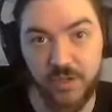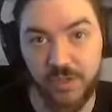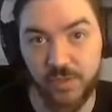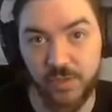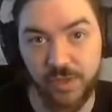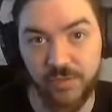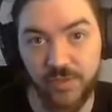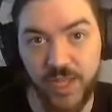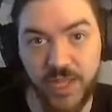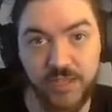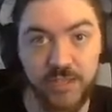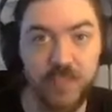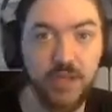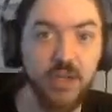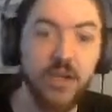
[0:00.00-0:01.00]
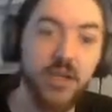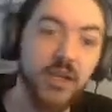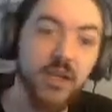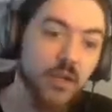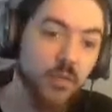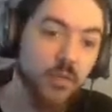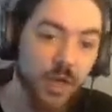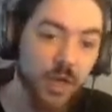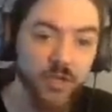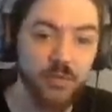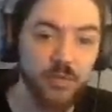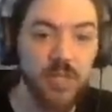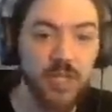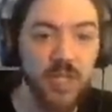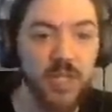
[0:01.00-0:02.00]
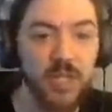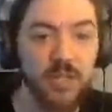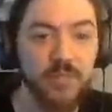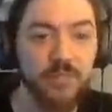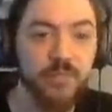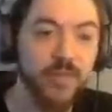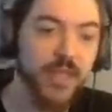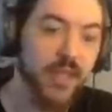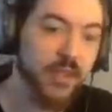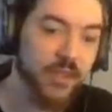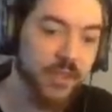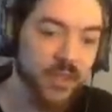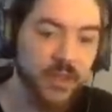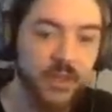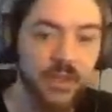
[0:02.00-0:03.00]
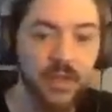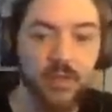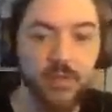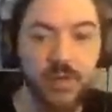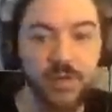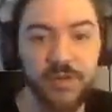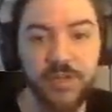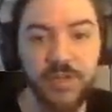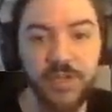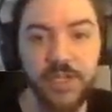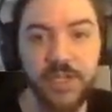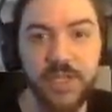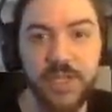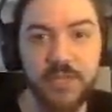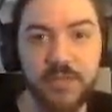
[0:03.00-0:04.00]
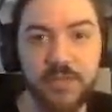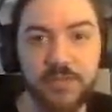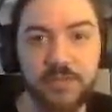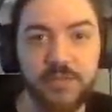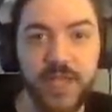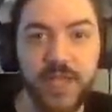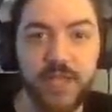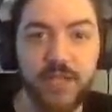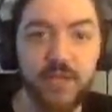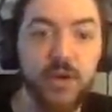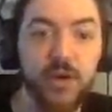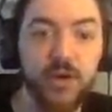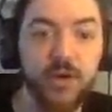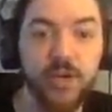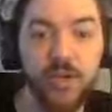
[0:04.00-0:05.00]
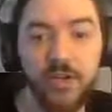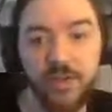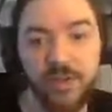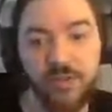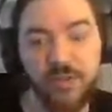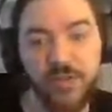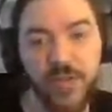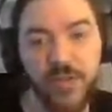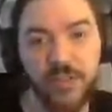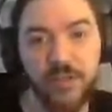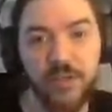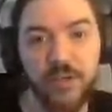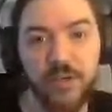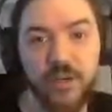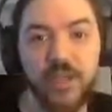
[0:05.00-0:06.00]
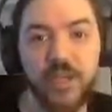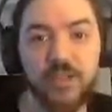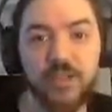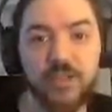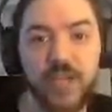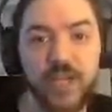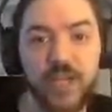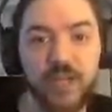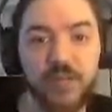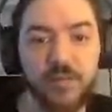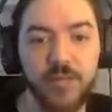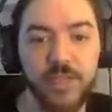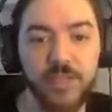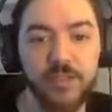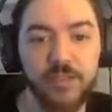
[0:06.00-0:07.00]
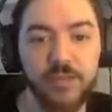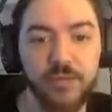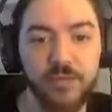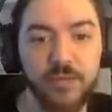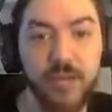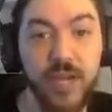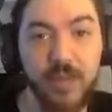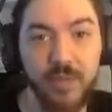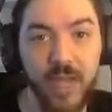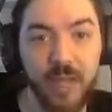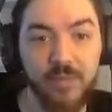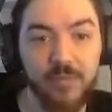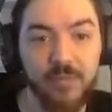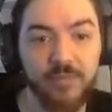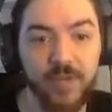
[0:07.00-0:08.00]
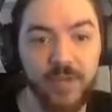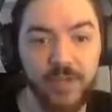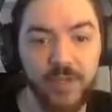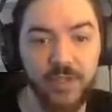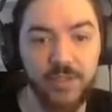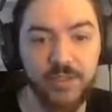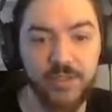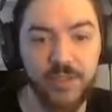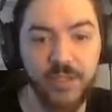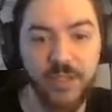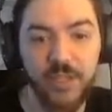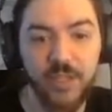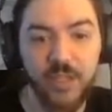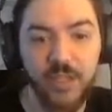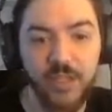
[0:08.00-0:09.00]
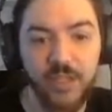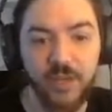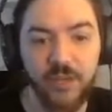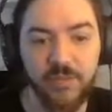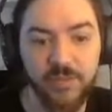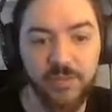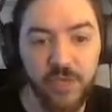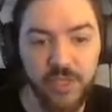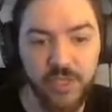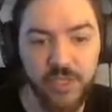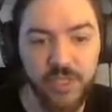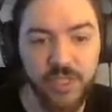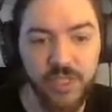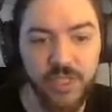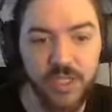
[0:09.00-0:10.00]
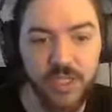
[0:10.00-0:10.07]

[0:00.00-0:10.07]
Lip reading: where the flags are while you're playing, and then whenever you get into Capture the Flag, you already know where the flags are, and you can acclimate to my map very easily. Unfortunately,